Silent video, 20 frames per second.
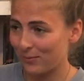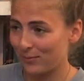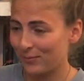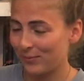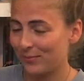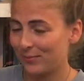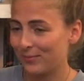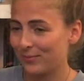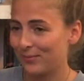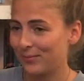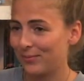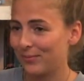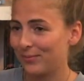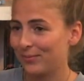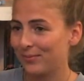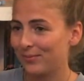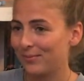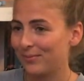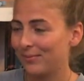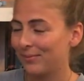
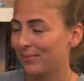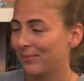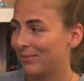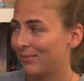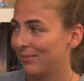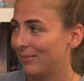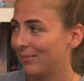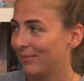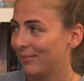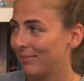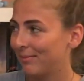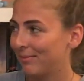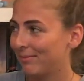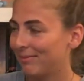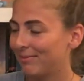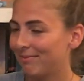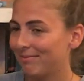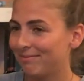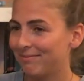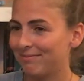
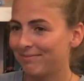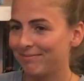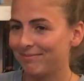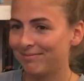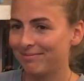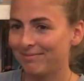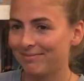[no speech]